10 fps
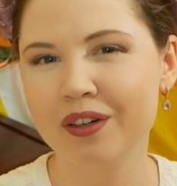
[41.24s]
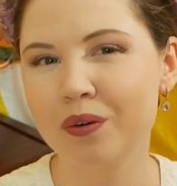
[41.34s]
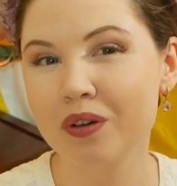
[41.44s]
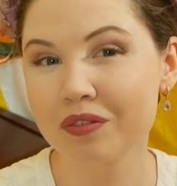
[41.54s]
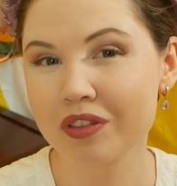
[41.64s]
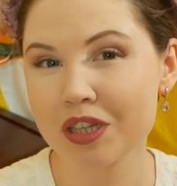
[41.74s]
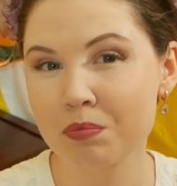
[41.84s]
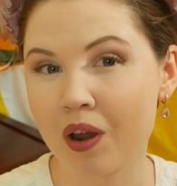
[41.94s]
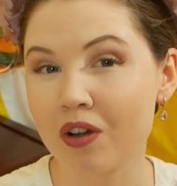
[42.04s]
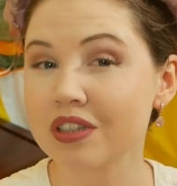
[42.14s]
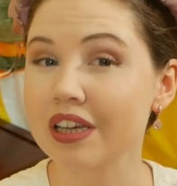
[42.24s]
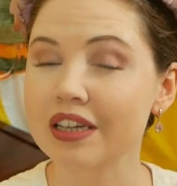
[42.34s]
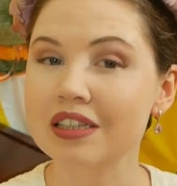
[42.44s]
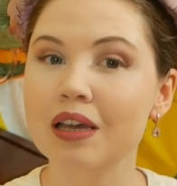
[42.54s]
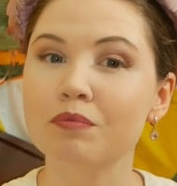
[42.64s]
All of these blocks,
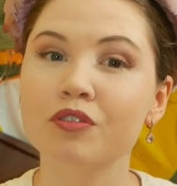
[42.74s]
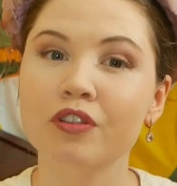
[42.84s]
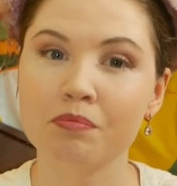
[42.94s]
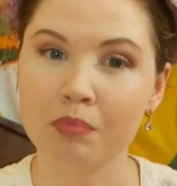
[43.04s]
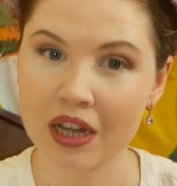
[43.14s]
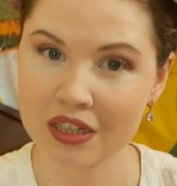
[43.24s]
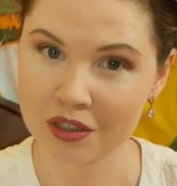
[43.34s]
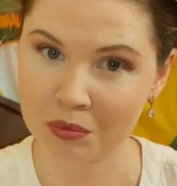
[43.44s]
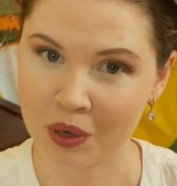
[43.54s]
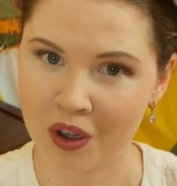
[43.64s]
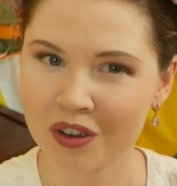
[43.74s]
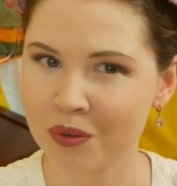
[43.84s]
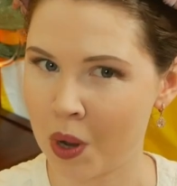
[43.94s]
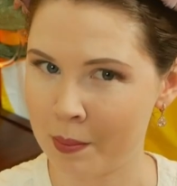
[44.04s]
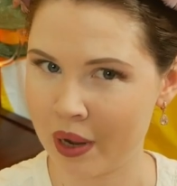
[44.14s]
except for the puzzle
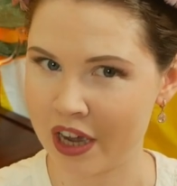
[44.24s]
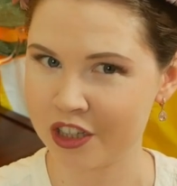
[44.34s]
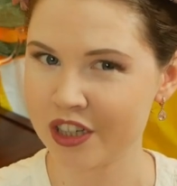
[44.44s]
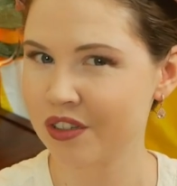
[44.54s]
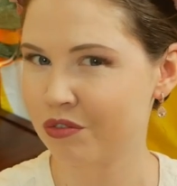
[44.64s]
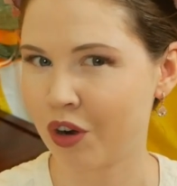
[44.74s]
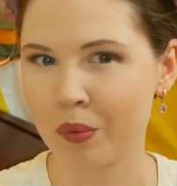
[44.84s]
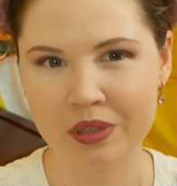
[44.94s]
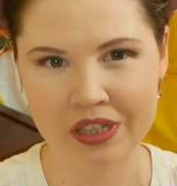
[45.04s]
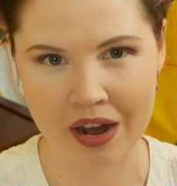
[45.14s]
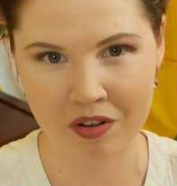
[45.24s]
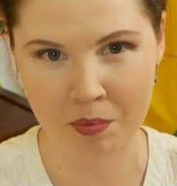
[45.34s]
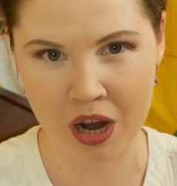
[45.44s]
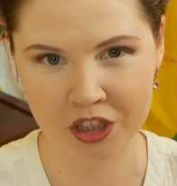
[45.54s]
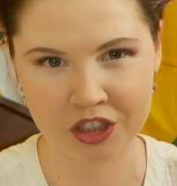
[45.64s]
block, were purchased from Sarah
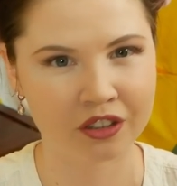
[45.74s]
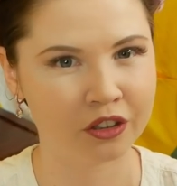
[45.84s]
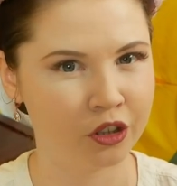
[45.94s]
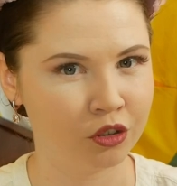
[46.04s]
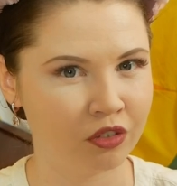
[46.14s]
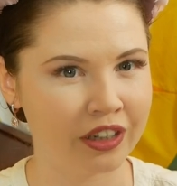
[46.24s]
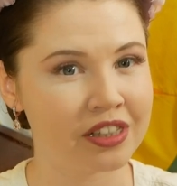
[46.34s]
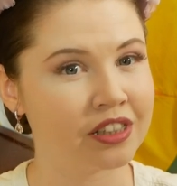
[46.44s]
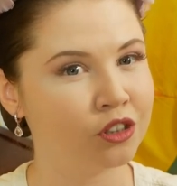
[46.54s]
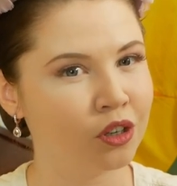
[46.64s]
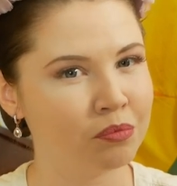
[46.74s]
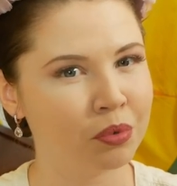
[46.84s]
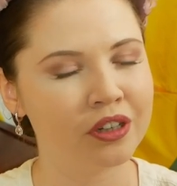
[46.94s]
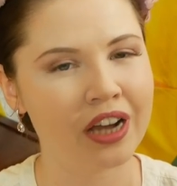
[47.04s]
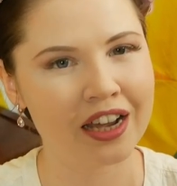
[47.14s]
Marshall, who runs the John
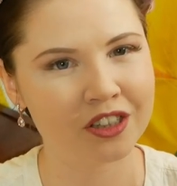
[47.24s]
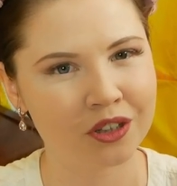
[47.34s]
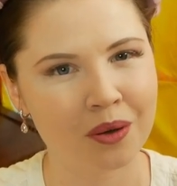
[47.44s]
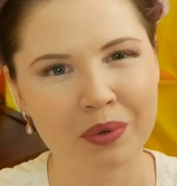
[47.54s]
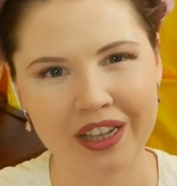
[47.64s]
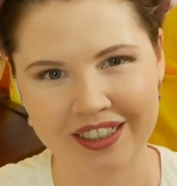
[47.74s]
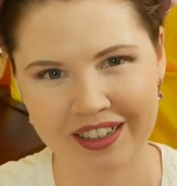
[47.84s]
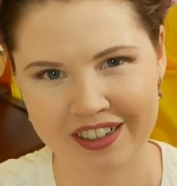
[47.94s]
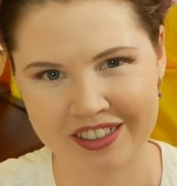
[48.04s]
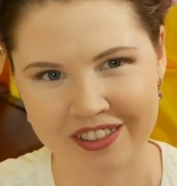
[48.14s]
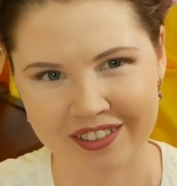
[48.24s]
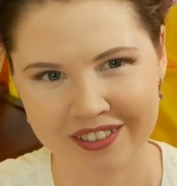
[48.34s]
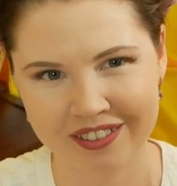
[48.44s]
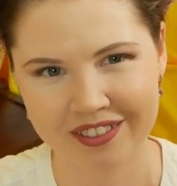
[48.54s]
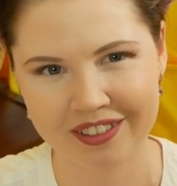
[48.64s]
Boyd Hat Shop in London.
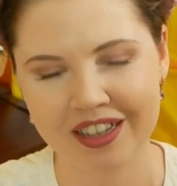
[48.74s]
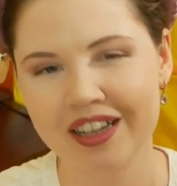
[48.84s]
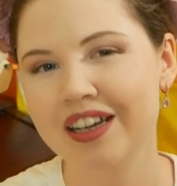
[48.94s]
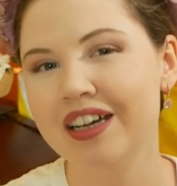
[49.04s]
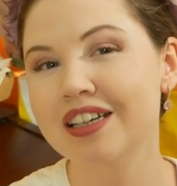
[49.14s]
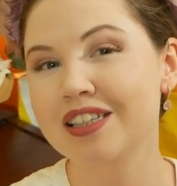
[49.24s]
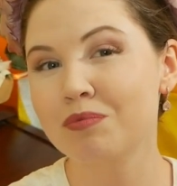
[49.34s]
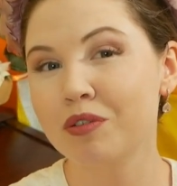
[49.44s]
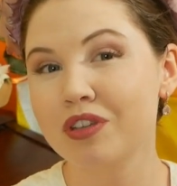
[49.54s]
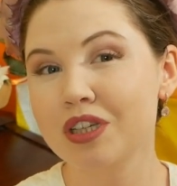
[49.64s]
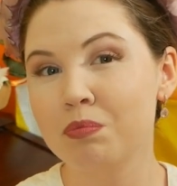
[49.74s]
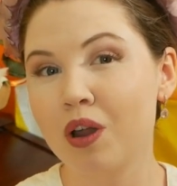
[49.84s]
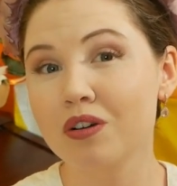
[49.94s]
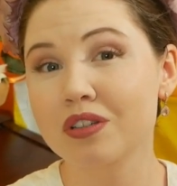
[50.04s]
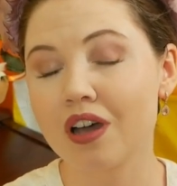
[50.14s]
Some of these
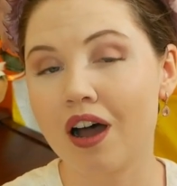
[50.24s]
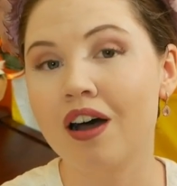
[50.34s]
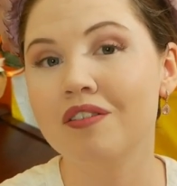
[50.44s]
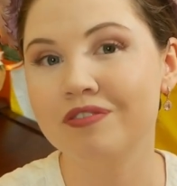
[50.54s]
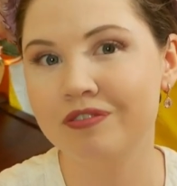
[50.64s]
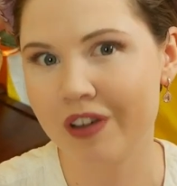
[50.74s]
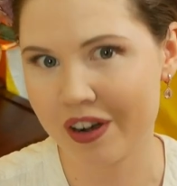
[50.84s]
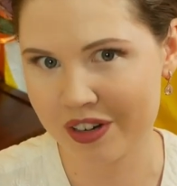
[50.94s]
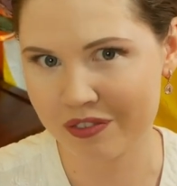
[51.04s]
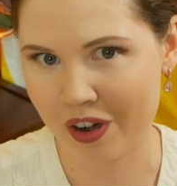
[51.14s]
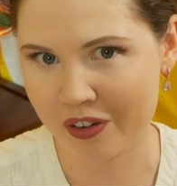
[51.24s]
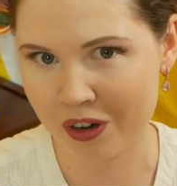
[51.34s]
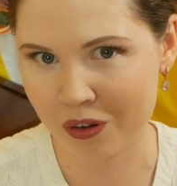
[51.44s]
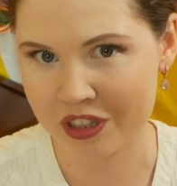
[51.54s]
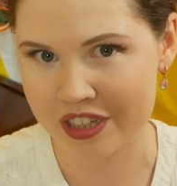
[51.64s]
blocks are very,
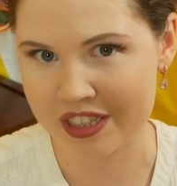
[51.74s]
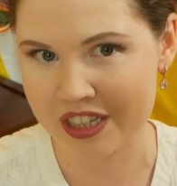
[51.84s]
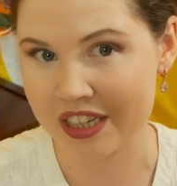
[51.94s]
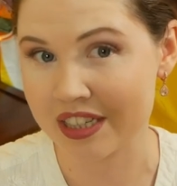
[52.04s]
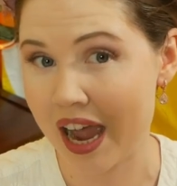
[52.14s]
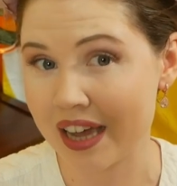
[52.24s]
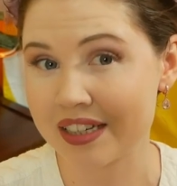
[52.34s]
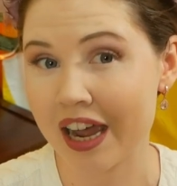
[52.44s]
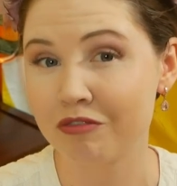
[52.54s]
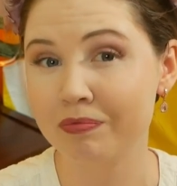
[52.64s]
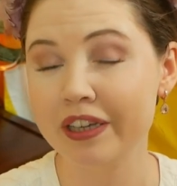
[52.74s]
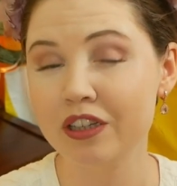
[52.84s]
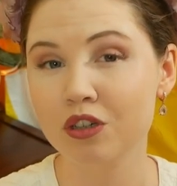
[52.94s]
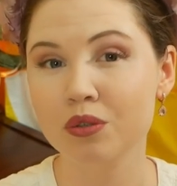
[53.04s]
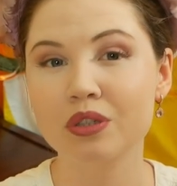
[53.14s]
very old indeed, and have been
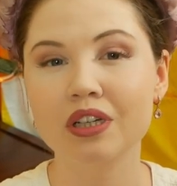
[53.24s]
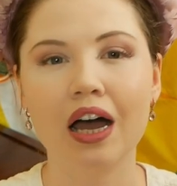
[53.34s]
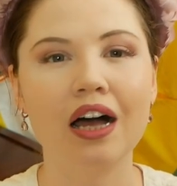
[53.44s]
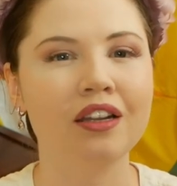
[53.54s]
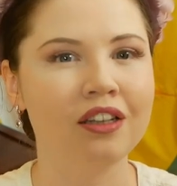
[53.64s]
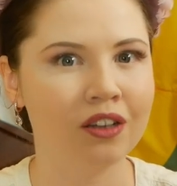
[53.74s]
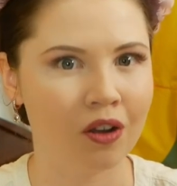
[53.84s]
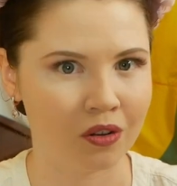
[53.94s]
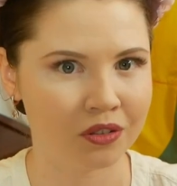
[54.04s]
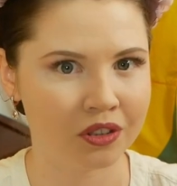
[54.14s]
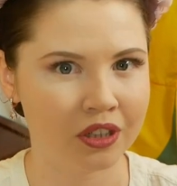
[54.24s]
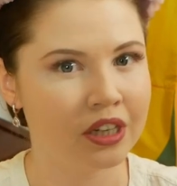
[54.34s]
used a lot.